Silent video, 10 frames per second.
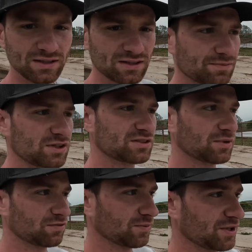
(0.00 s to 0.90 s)
did give me some
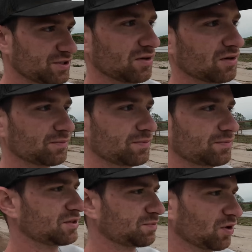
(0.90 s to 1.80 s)
information on him.
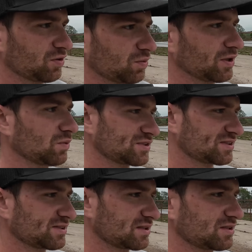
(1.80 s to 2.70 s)
His birth weight was
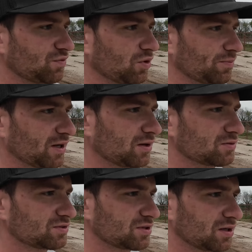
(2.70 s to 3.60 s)
64
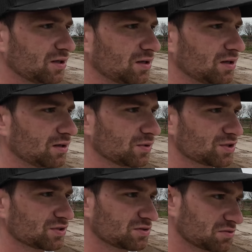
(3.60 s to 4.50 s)
pounds,
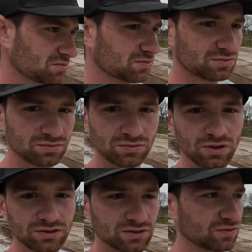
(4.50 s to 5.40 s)
which is
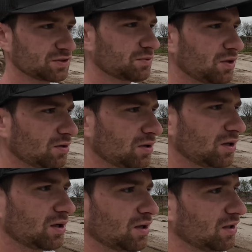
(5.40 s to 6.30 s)
relatively small,
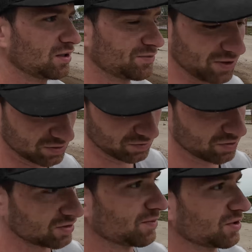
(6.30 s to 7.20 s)
especially
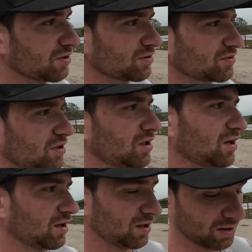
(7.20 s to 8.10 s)
for Simmentals.
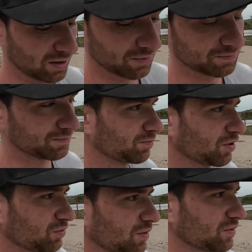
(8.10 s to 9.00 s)

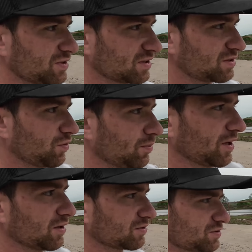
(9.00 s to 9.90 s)
Birth weight was 64
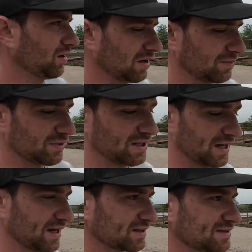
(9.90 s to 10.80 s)
pounds. He
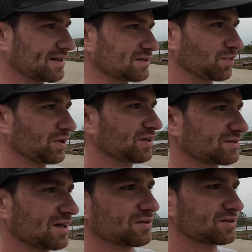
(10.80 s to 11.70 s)
has had his breeding
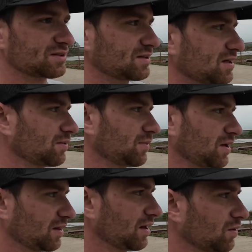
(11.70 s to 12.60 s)
soundness exam.
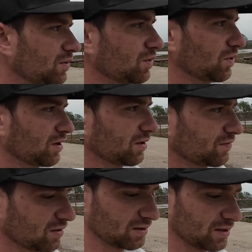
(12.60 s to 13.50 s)
That all went well.
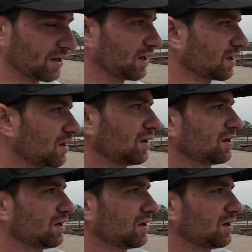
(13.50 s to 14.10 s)
I've got that.